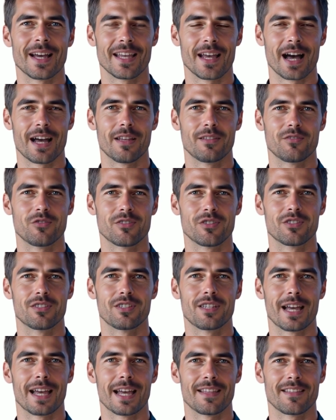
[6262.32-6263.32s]
By
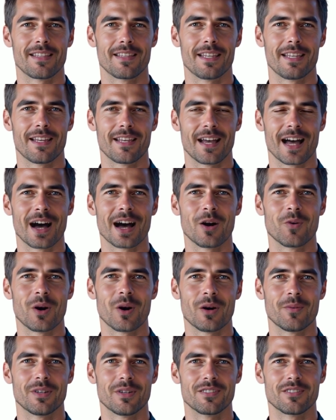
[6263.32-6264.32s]
understanding
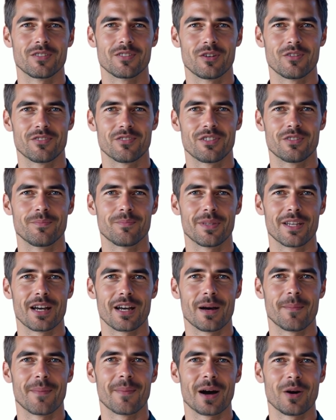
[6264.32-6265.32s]
how our thoughts
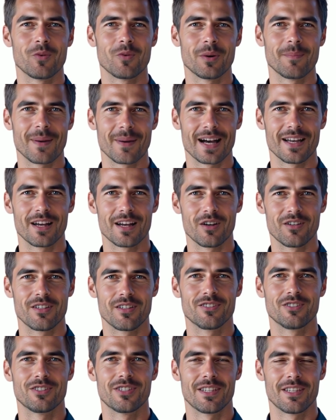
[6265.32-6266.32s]
become our
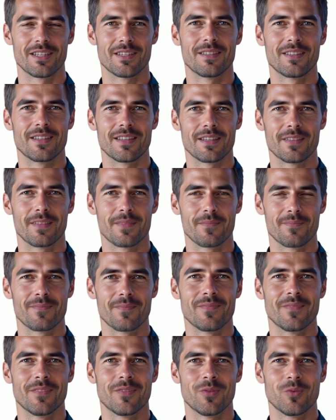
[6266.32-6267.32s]
biology,
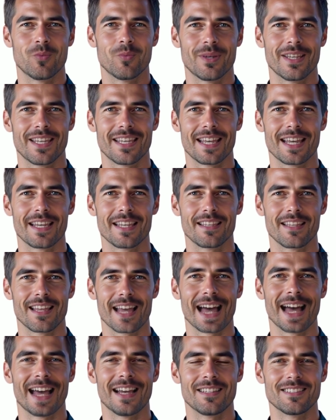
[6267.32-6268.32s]
we
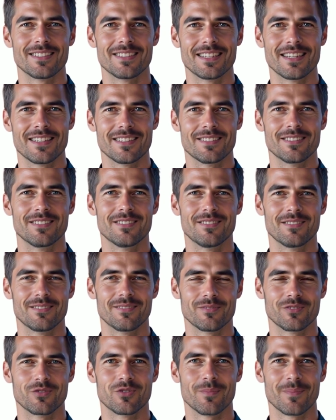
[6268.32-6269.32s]
gain access
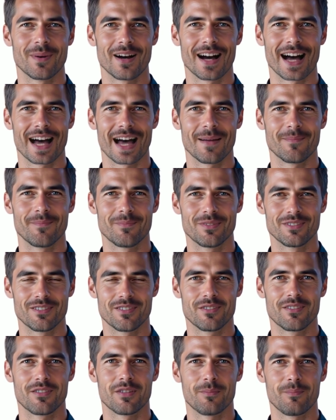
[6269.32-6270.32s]
to
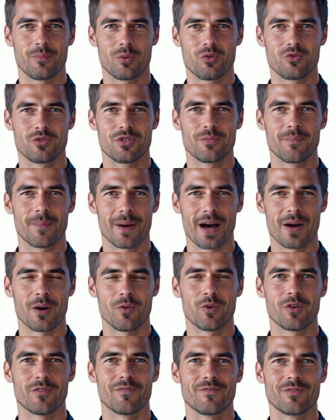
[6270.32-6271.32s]
perhaps the most
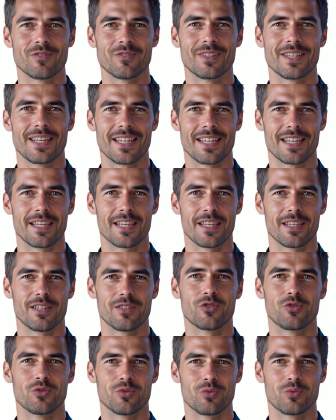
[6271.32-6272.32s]
powerful
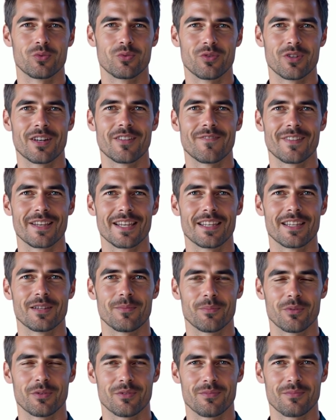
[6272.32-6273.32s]
healing tool
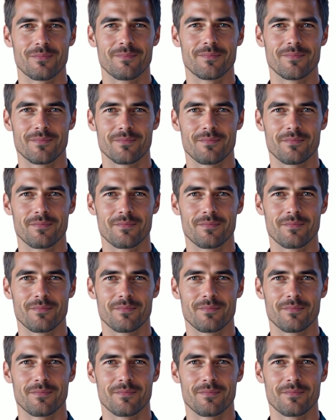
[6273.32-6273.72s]
available,